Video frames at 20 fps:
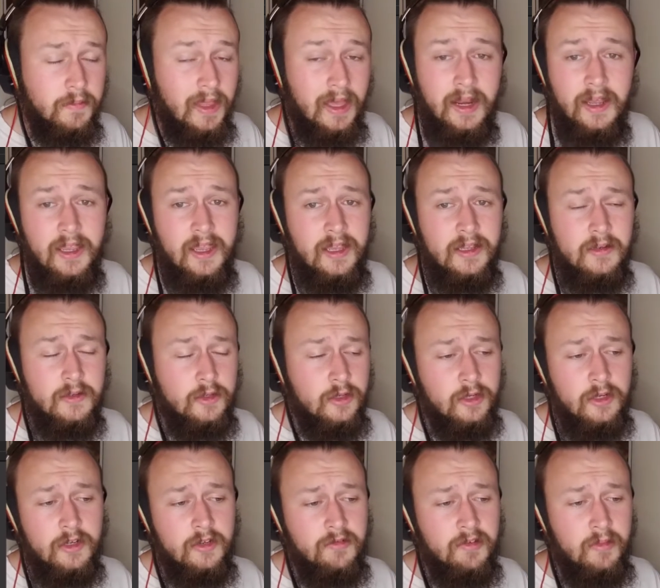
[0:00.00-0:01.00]
And I can't,
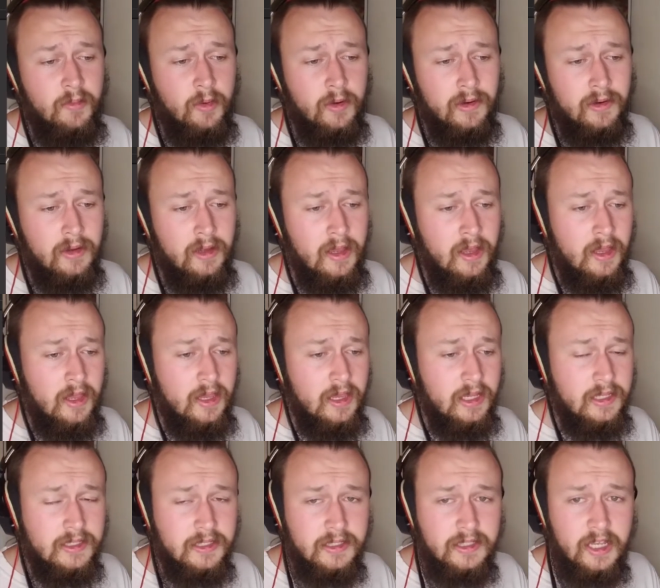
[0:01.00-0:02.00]
couldn't agree more.
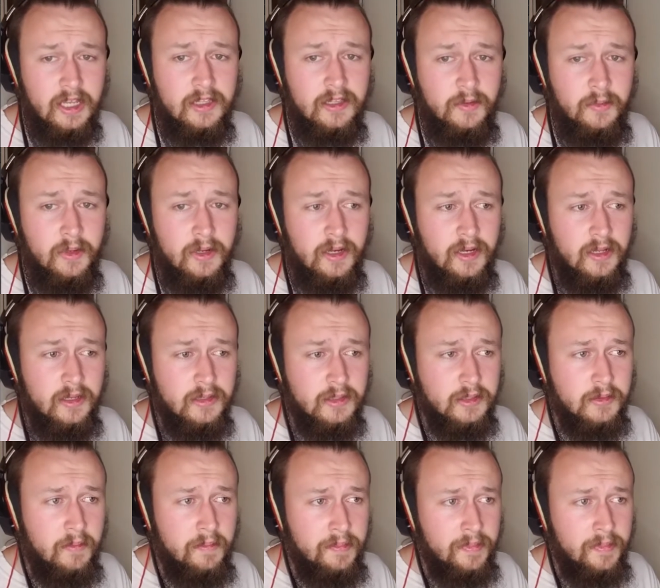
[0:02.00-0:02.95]
It's exactly what it is.